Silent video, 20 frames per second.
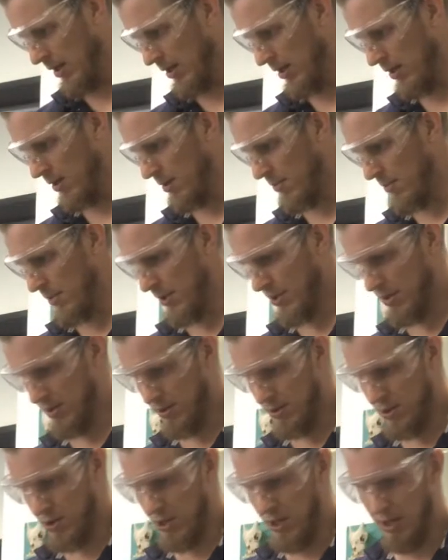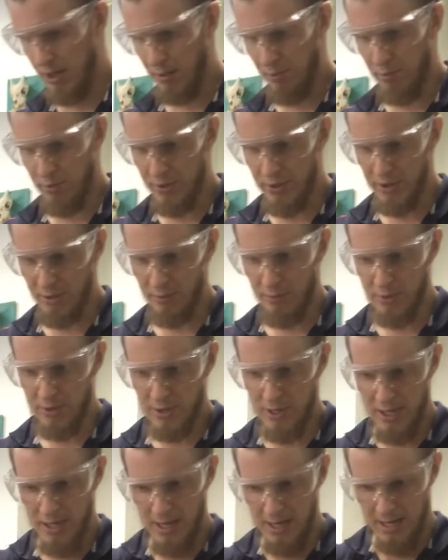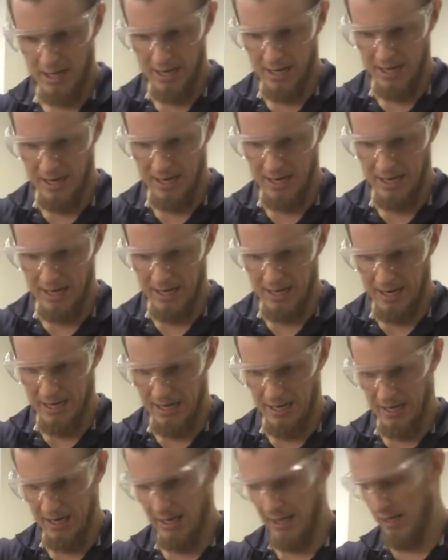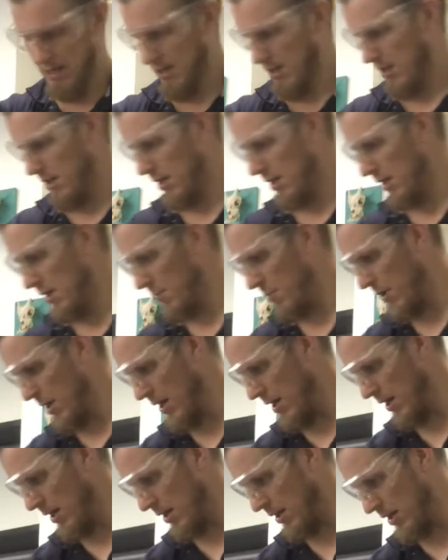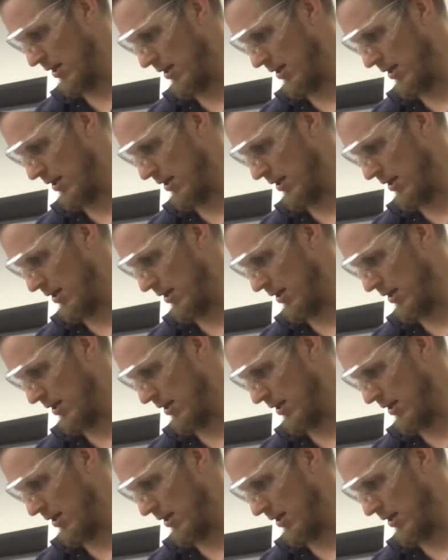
Kind of makes this jelly precipitate. Going to keep adding it